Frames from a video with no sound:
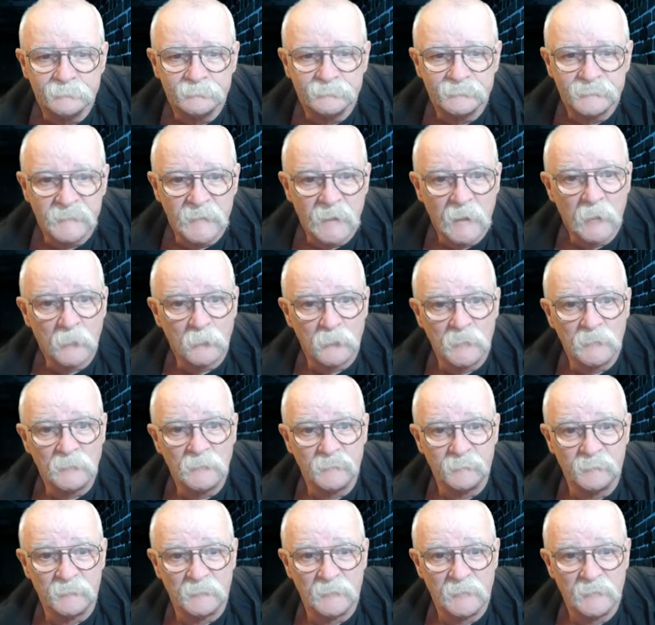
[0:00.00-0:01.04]
Yeah, really,
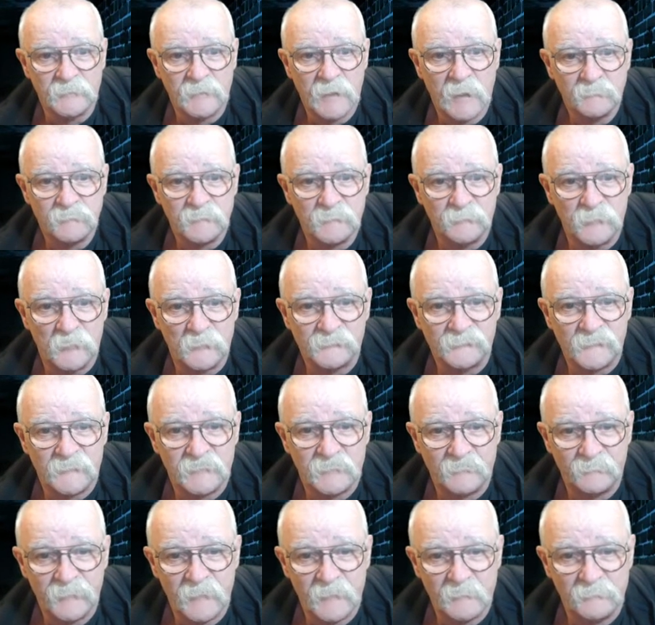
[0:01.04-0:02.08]
belated happy birthday to
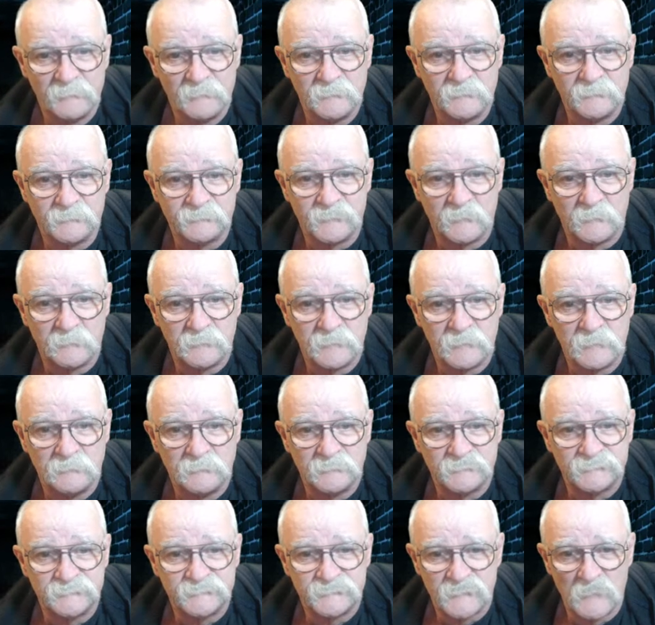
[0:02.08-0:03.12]
Pamela and Darnell
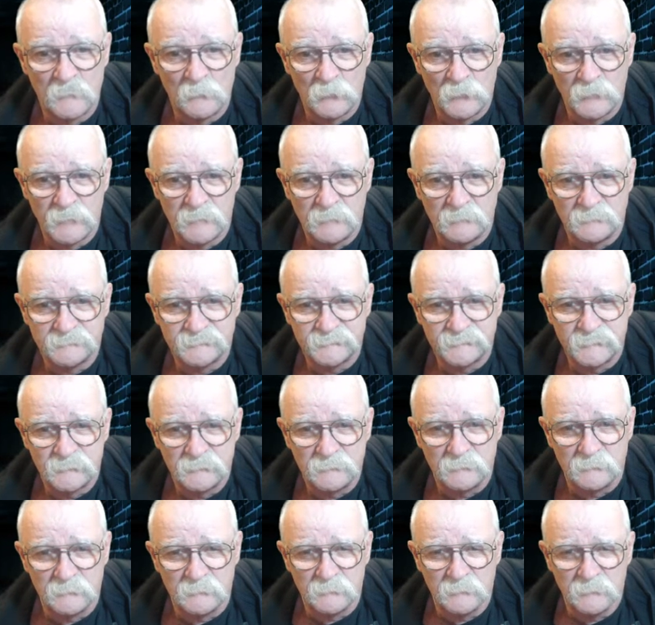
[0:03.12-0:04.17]
and someone else
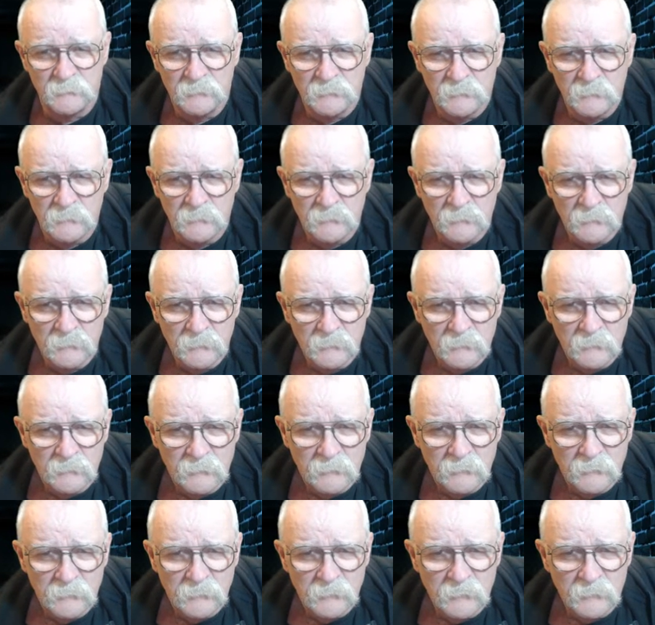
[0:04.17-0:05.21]
too.
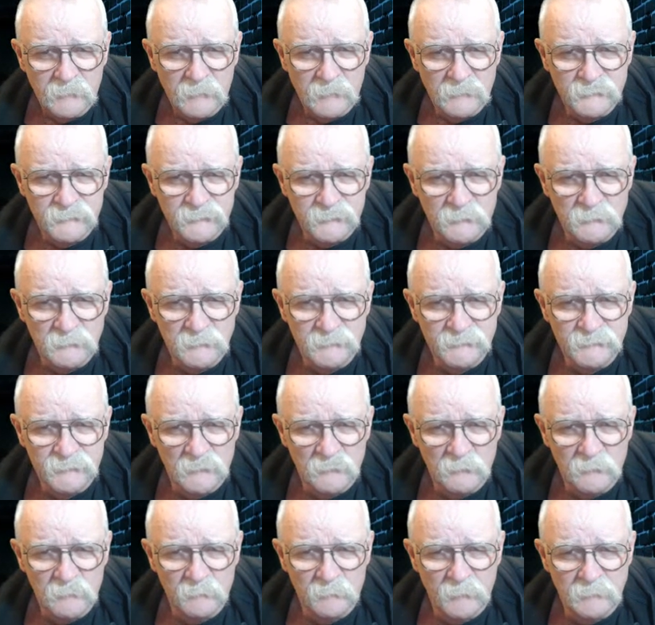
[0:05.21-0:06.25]
I got a sterling
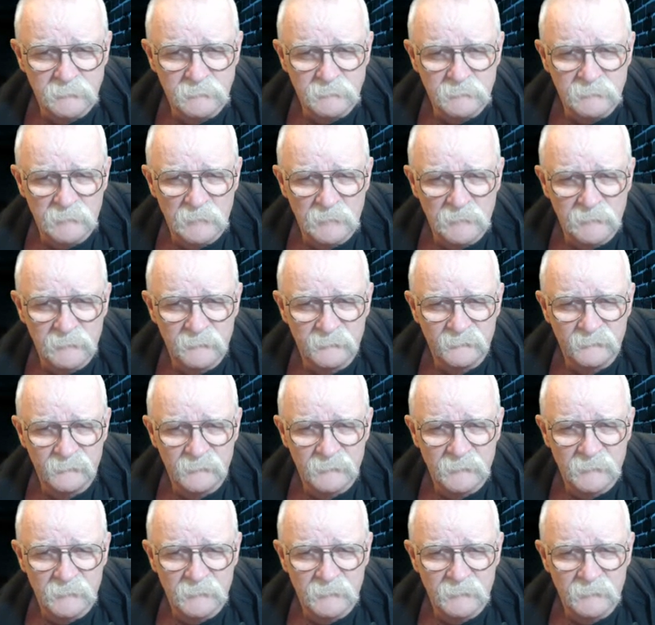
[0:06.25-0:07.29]
silver butter knife
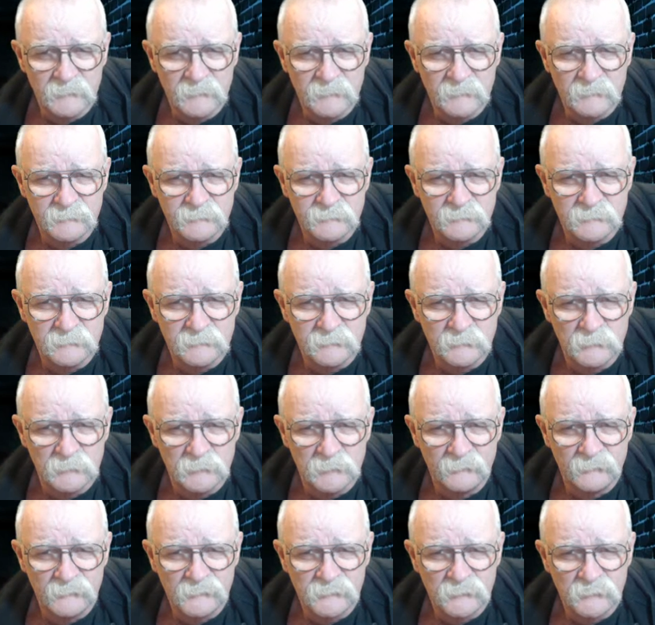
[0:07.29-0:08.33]
at Goodwill
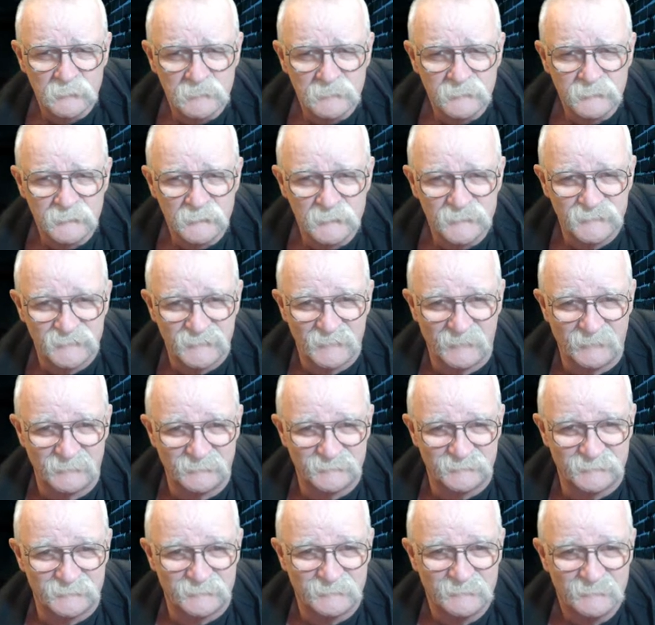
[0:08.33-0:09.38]
for 22 cents.